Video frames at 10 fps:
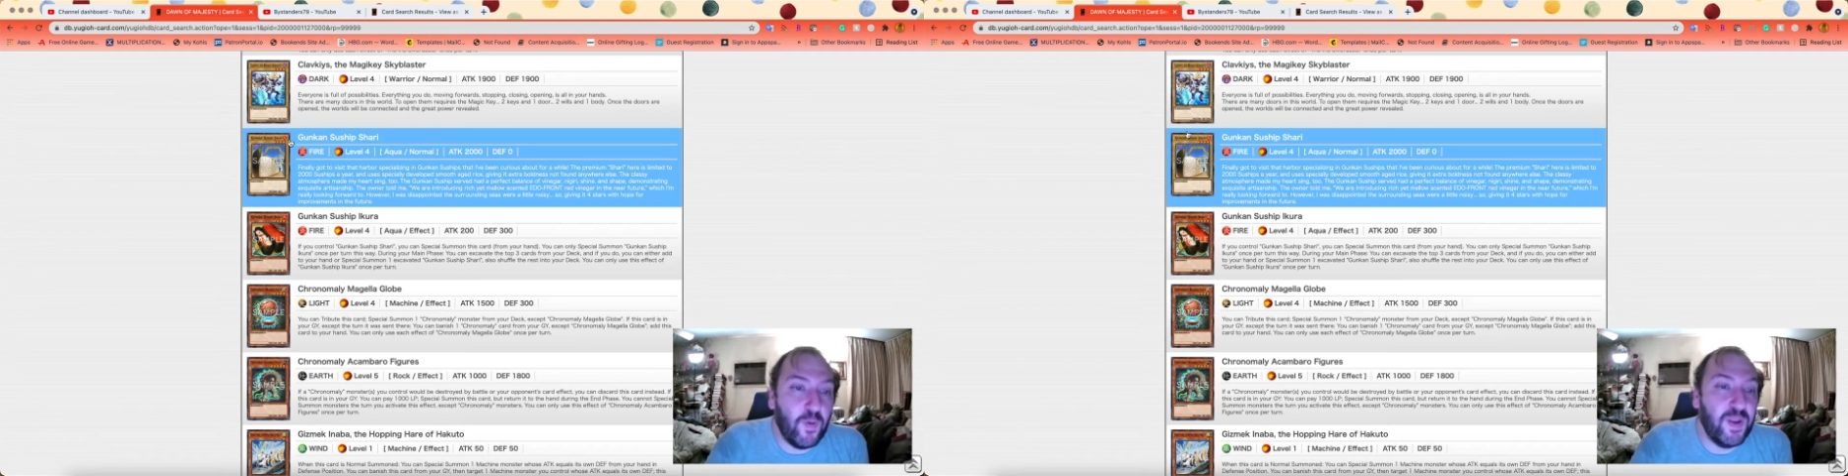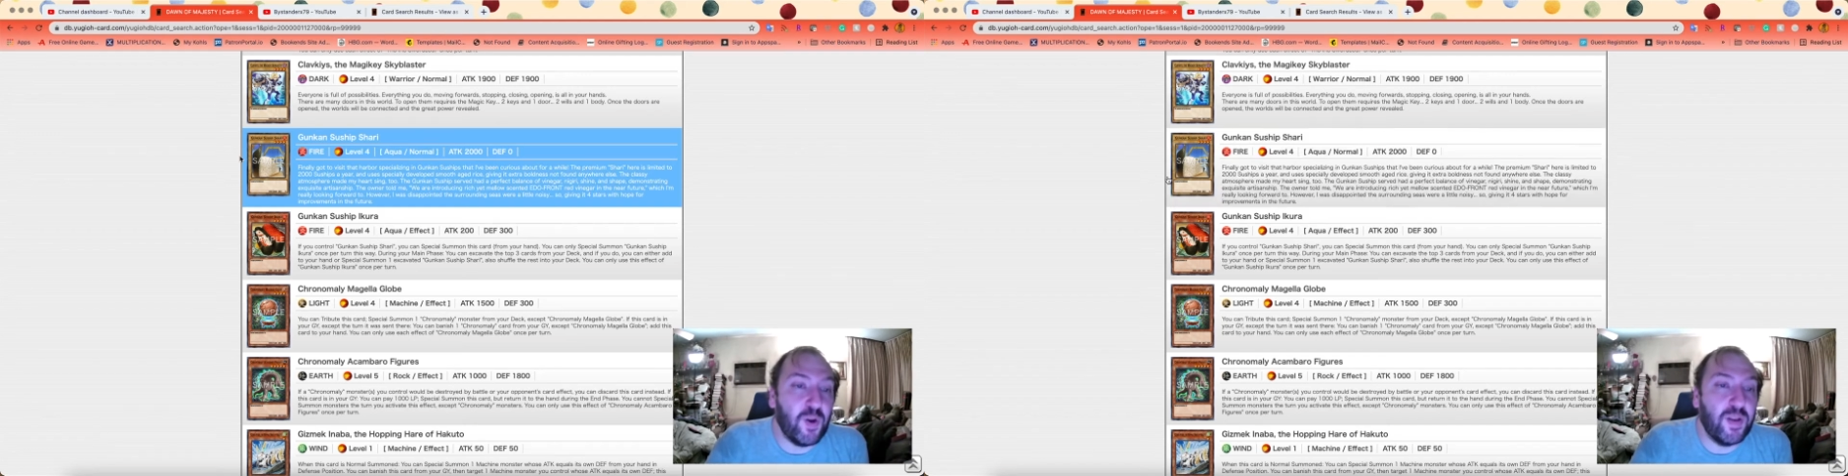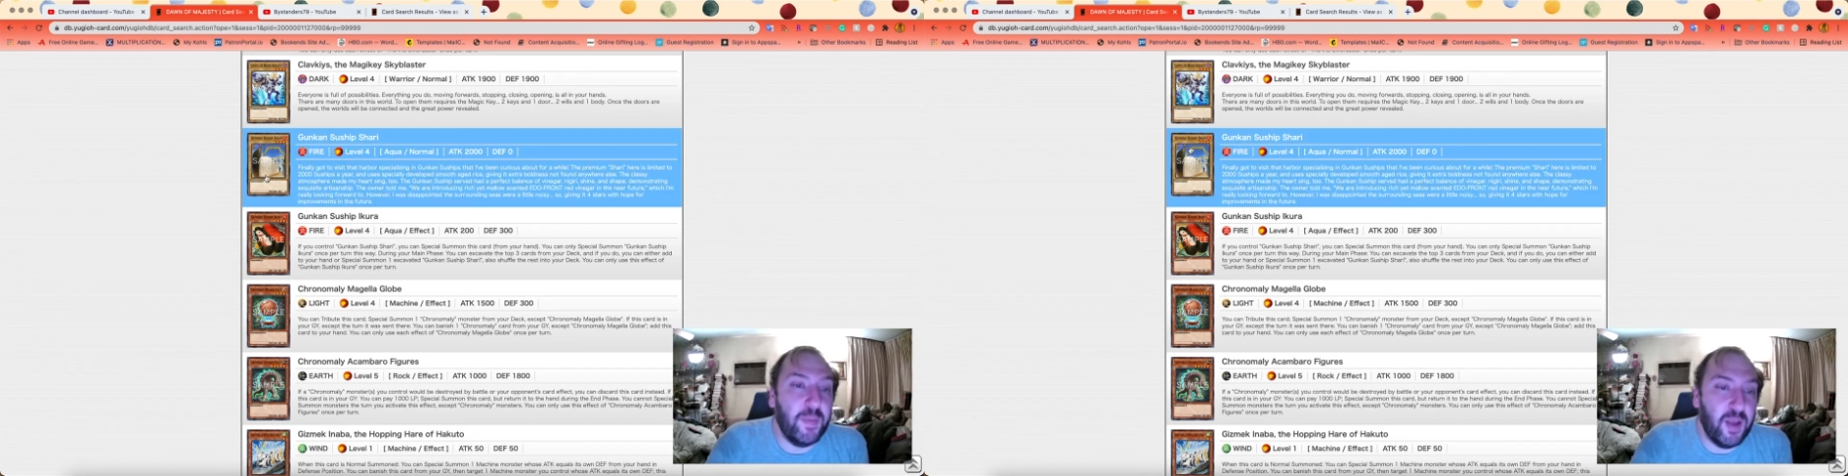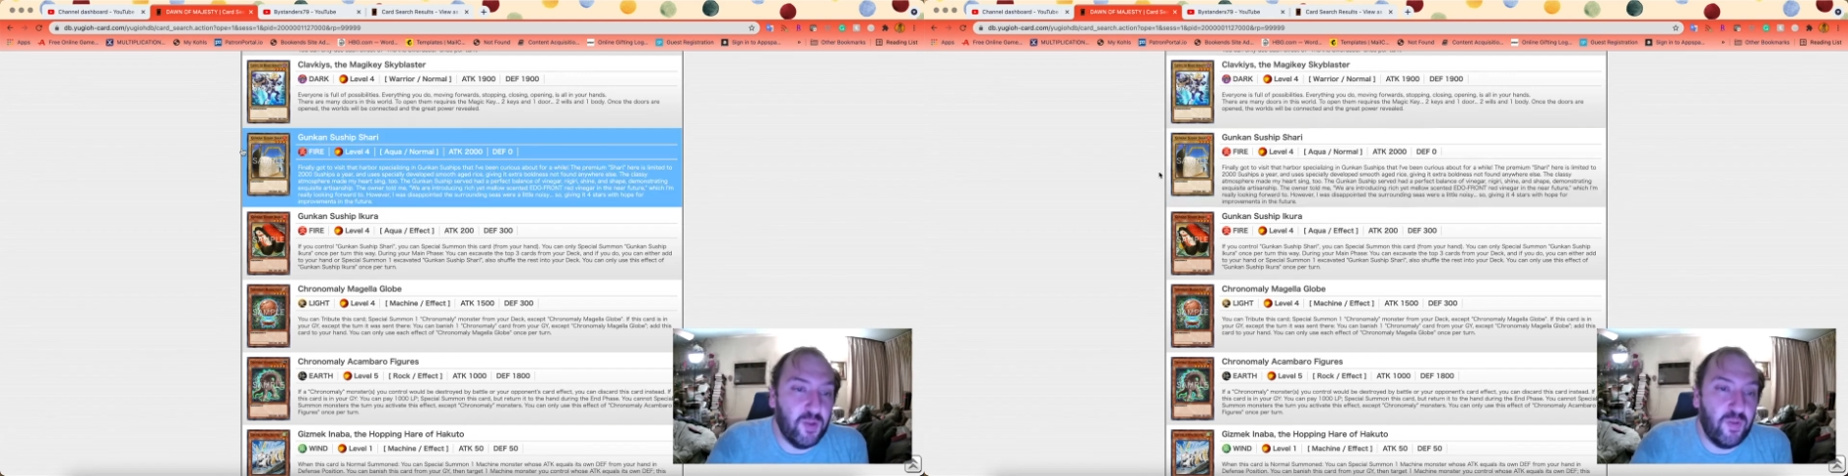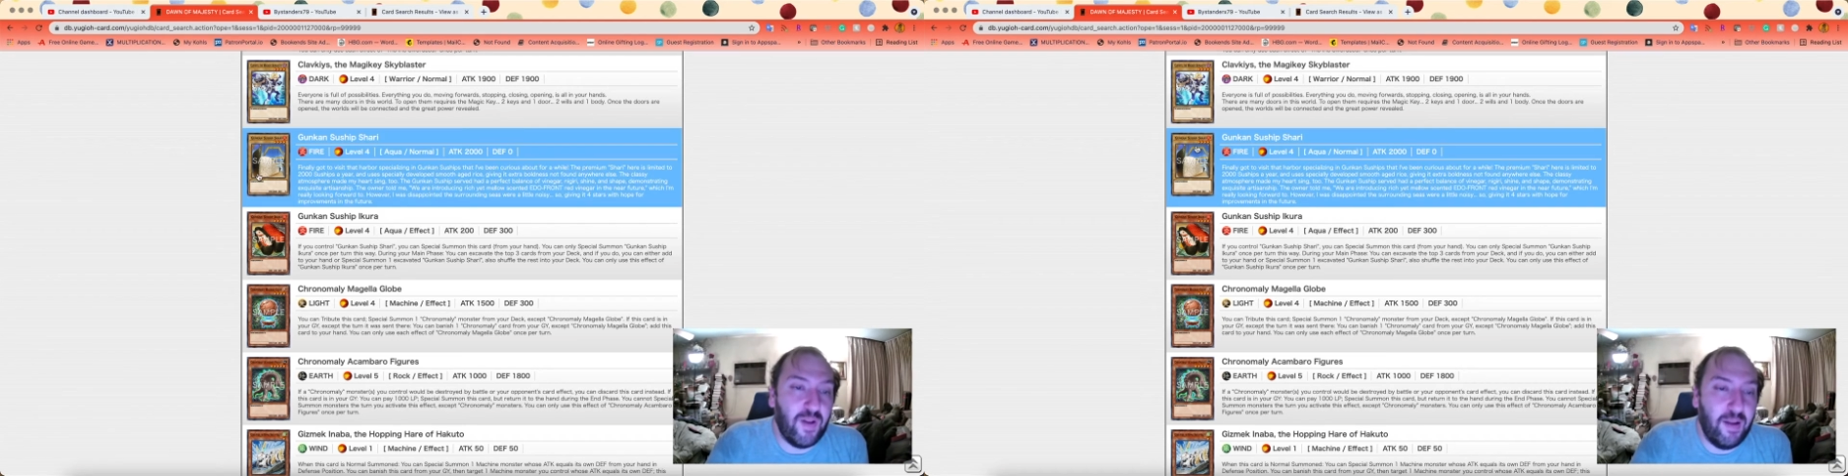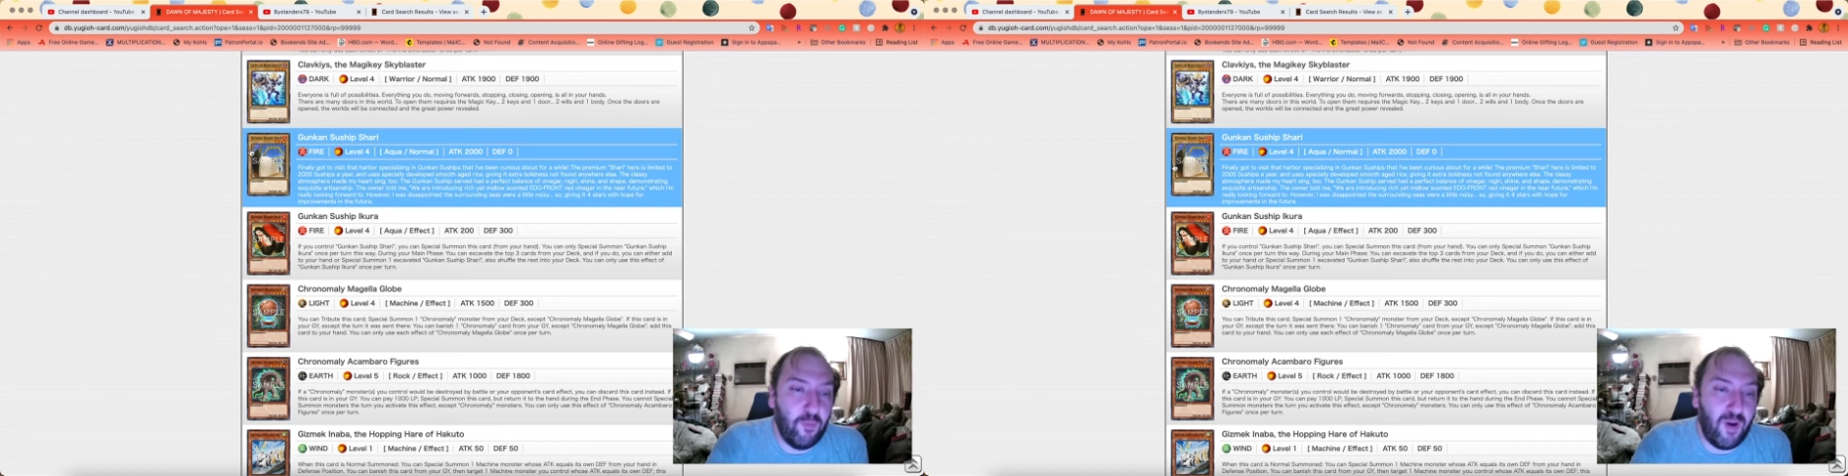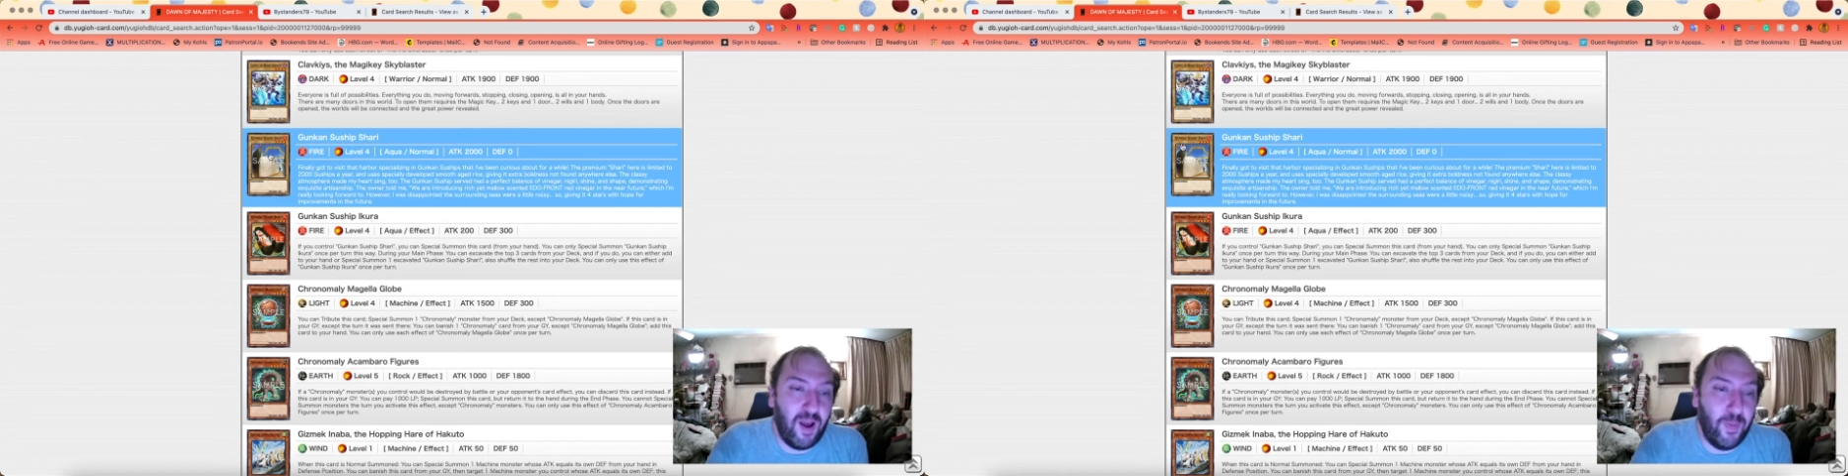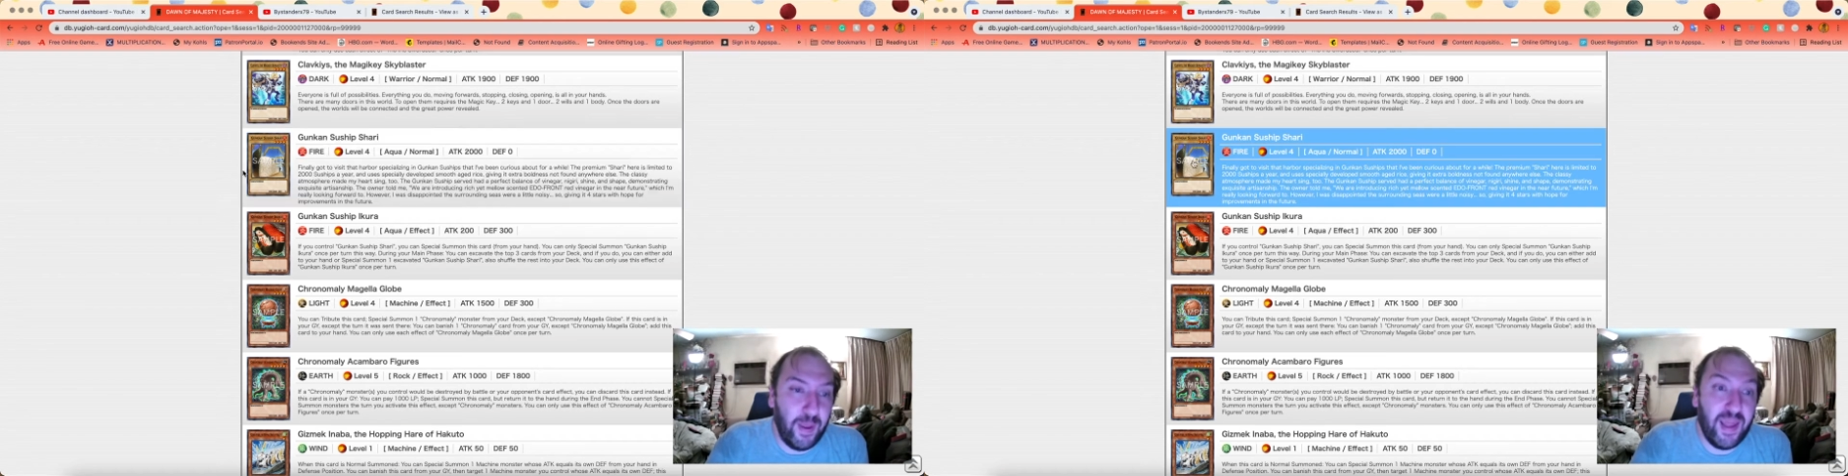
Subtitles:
this archetype does revolve around